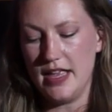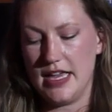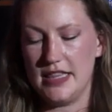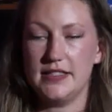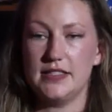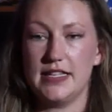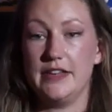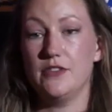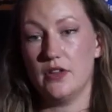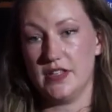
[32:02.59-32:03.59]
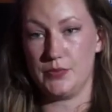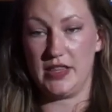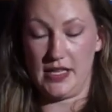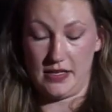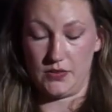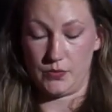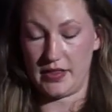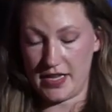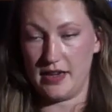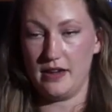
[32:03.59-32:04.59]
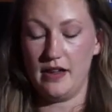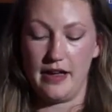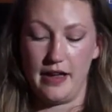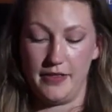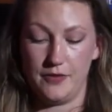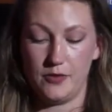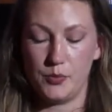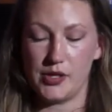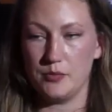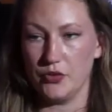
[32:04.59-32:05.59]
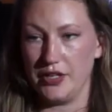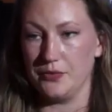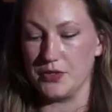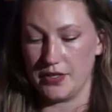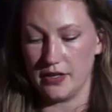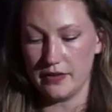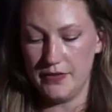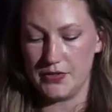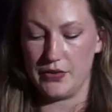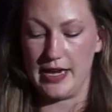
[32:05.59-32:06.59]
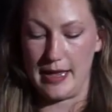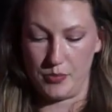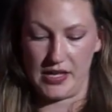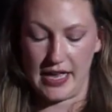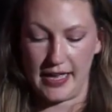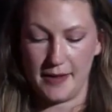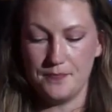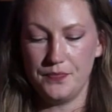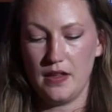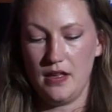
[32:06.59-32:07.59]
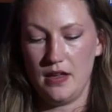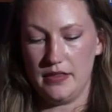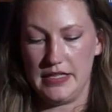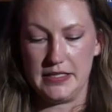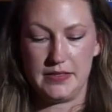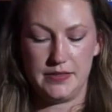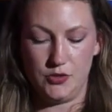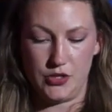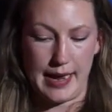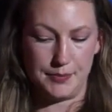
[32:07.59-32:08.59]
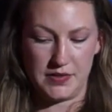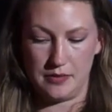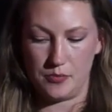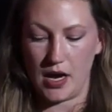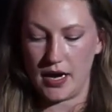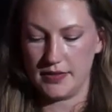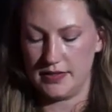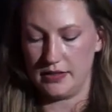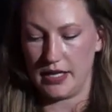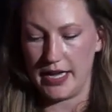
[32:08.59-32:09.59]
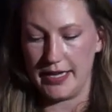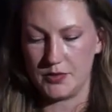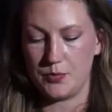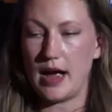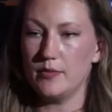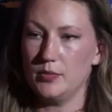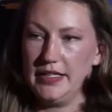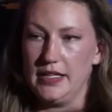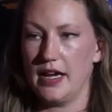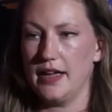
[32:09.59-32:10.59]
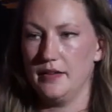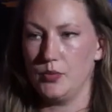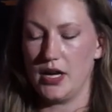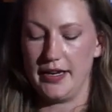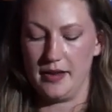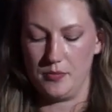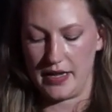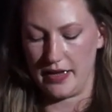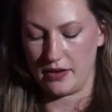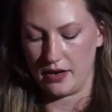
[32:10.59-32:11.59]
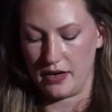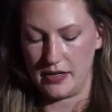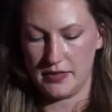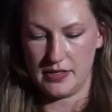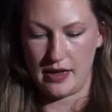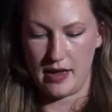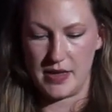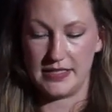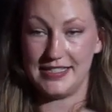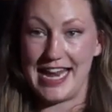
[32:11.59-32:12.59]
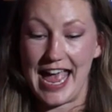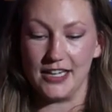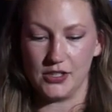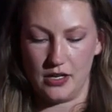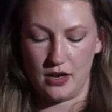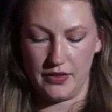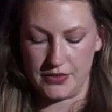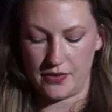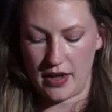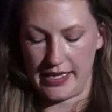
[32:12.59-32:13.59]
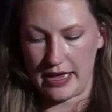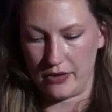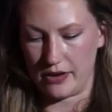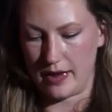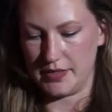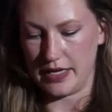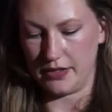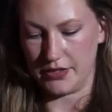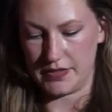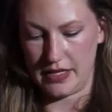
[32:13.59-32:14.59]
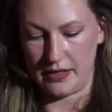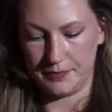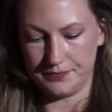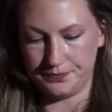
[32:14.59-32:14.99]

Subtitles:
And this is, even though this is within the Footprint Marine Reserve, so an MPA, these traps and pots and lines probably got brought in by current and snagged on all these rocky outcrops that you're seeing.